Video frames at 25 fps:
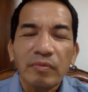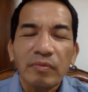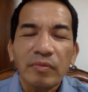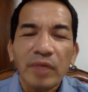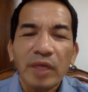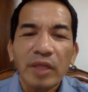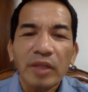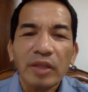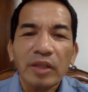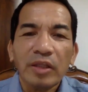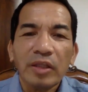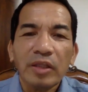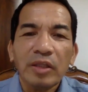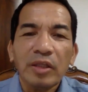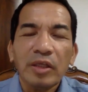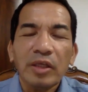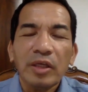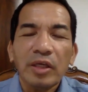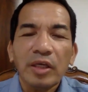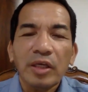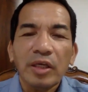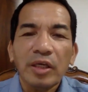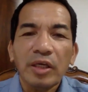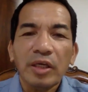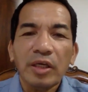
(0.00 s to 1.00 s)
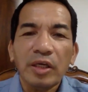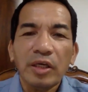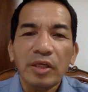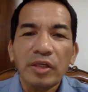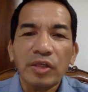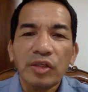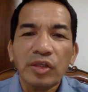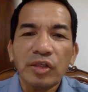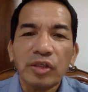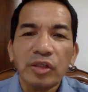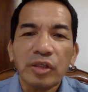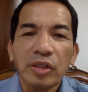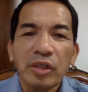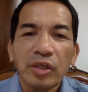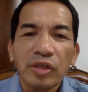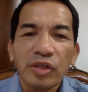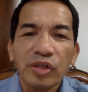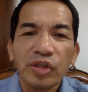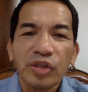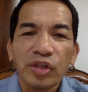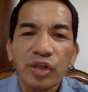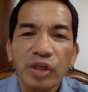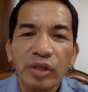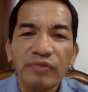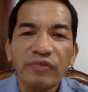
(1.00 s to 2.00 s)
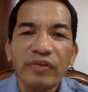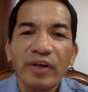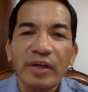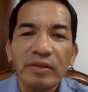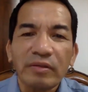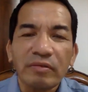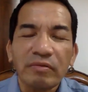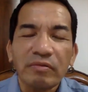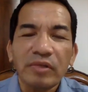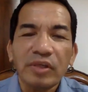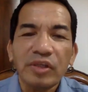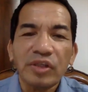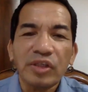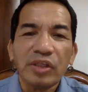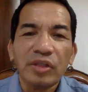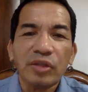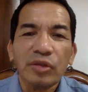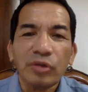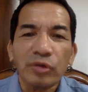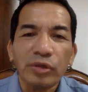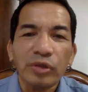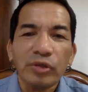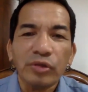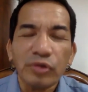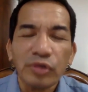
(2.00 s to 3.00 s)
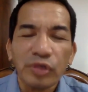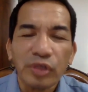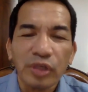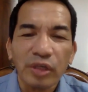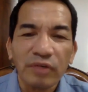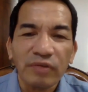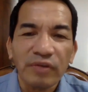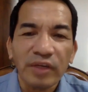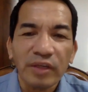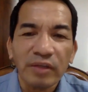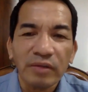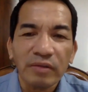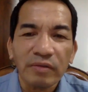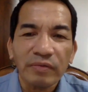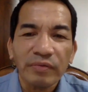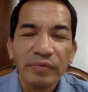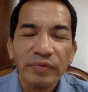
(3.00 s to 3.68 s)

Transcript: that his servant, the centurion's servant,